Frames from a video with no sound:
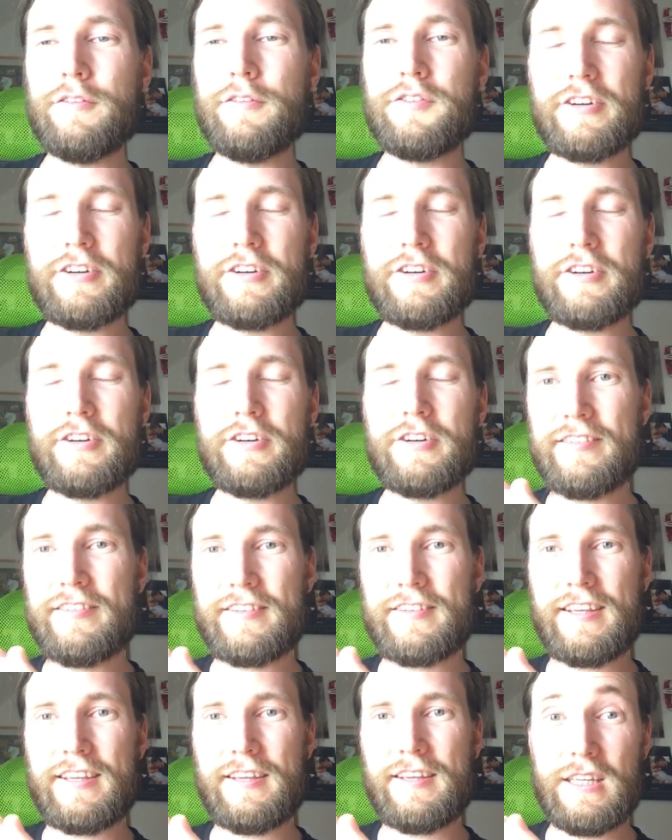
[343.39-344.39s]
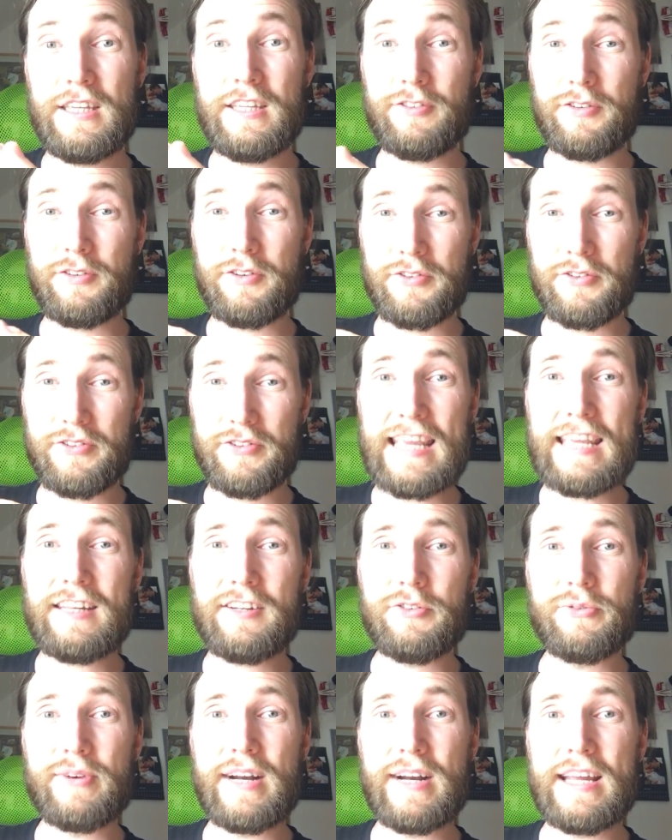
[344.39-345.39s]
are asking me to
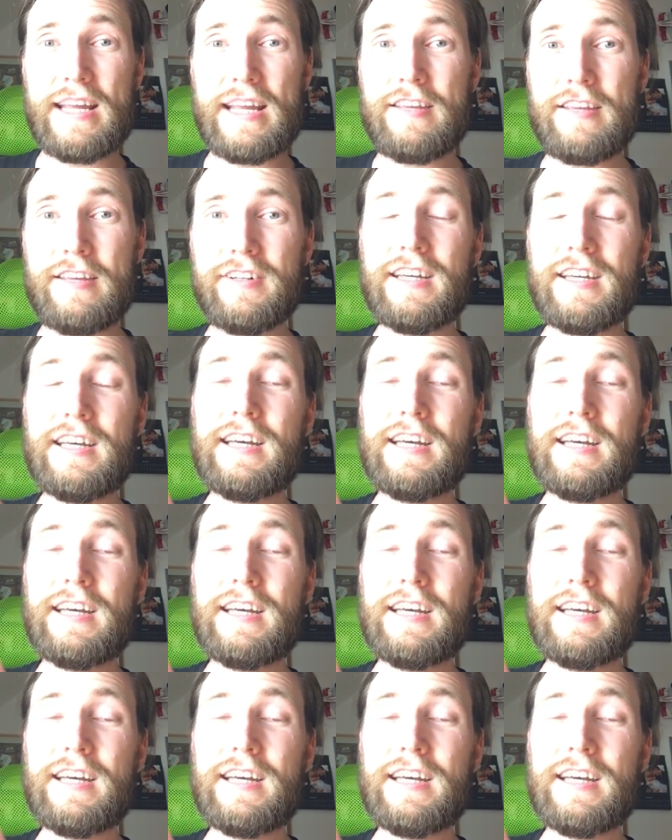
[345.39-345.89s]
create Raven.